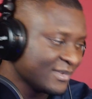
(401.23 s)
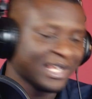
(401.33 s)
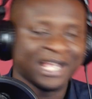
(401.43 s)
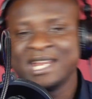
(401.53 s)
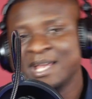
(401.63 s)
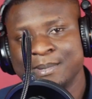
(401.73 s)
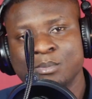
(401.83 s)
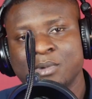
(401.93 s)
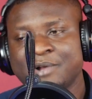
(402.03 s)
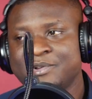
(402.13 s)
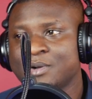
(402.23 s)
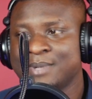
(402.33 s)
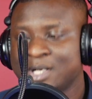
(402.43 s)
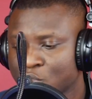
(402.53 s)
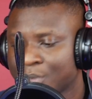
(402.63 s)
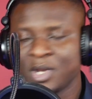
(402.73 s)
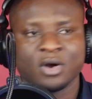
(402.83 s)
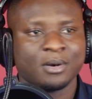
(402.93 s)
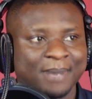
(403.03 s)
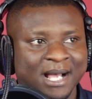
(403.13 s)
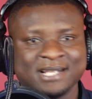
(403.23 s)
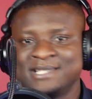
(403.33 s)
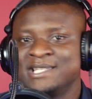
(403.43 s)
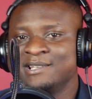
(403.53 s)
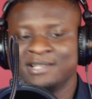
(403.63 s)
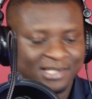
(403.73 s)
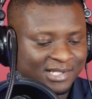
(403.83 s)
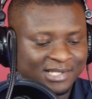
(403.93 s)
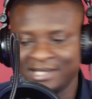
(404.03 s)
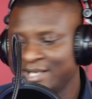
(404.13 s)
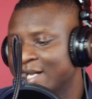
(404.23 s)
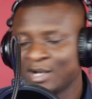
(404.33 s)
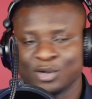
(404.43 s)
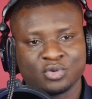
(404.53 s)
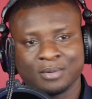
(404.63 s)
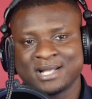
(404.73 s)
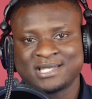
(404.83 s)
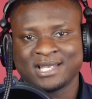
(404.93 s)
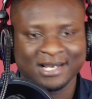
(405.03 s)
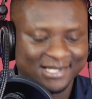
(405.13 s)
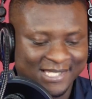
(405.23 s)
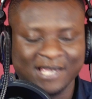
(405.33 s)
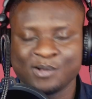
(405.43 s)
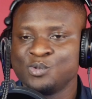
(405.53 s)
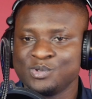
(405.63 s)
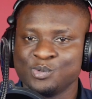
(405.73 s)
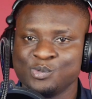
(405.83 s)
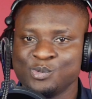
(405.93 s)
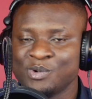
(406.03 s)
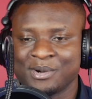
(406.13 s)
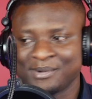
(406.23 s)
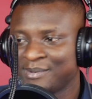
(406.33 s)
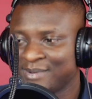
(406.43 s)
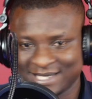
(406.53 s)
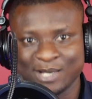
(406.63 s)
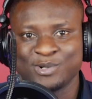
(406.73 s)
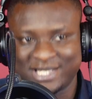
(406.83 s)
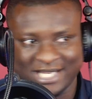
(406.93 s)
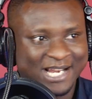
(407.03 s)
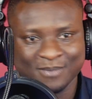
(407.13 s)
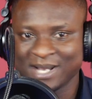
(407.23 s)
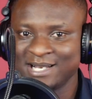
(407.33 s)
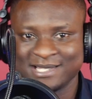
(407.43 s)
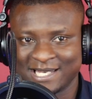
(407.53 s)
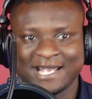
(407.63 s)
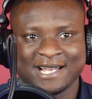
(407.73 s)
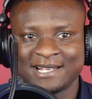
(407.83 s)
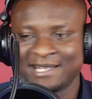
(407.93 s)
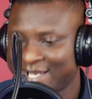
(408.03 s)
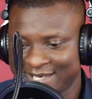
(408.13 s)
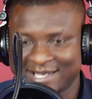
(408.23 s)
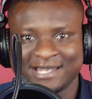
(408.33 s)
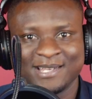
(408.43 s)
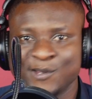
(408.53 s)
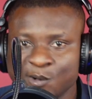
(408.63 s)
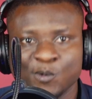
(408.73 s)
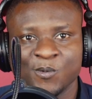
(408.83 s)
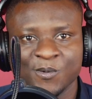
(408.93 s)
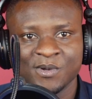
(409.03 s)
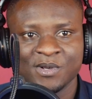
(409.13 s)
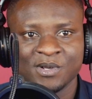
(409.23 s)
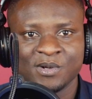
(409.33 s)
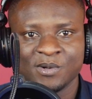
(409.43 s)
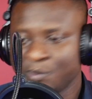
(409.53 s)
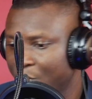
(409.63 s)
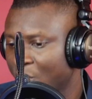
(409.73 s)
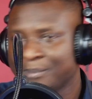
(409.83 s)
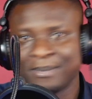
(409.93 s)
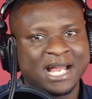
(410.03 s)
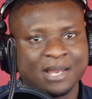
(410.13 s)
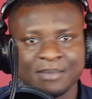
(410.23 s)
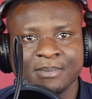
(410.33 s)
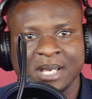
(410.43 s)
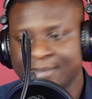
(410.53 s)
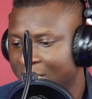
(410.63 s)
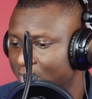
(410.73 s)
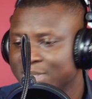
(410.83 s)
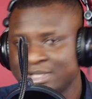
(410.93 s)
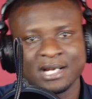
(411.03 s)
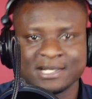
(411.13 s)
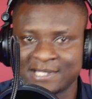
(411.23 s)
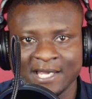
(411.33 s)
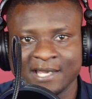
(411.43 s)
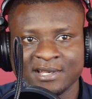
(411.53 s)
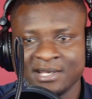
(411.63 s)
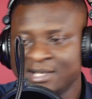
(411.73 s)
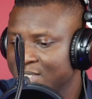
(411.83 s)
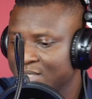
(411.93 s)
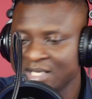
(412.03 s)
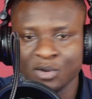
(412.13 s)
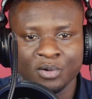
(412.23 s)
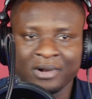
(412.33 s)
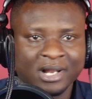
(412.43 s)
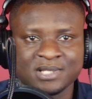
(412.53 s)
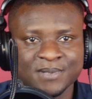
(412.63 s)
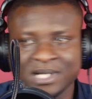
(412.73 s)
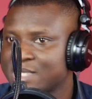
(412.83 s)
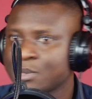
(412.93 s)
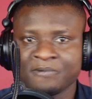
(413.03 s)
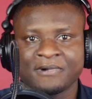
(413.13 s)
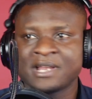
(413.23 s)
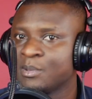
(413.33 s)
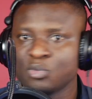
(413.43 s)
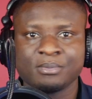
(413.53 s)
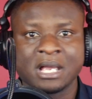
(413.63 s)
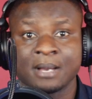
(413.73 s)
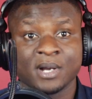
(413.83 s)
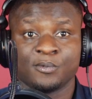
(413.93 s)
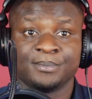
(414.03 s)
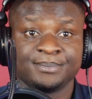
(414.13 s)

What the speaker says: And a bit more geometry, some of your bounty, they are automatically say, or say we share money sika like you. We are bad and me be man. No interest say your relationship just a mean for the movie amount.